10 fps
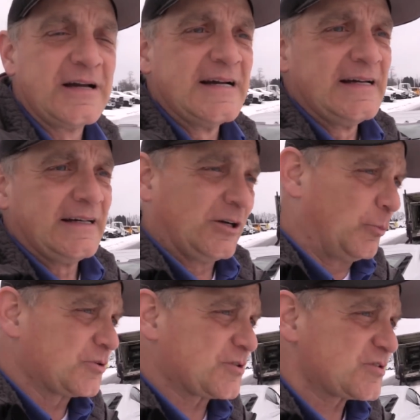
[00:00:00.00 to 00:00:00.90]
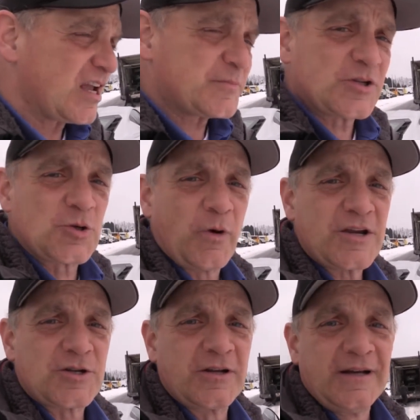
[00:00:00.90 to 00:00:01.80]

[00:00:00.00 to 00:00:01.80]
in almost the same situation